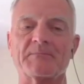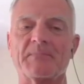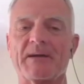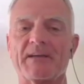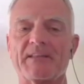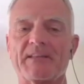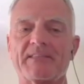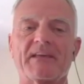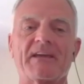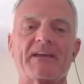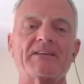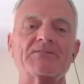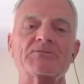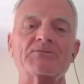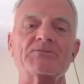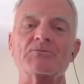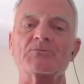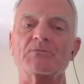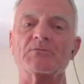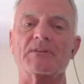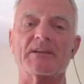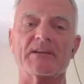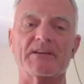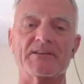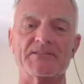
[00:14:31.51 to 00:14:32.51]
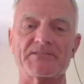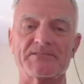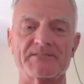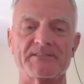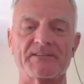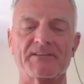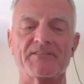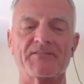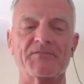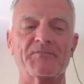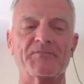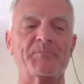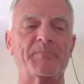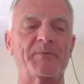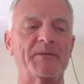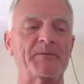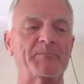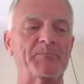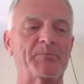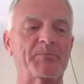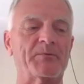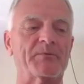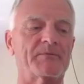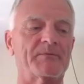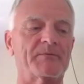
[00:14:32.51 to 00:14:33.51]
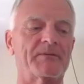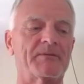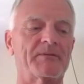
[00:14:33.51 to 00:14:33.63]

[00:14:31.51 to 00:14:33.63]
My thank you list of people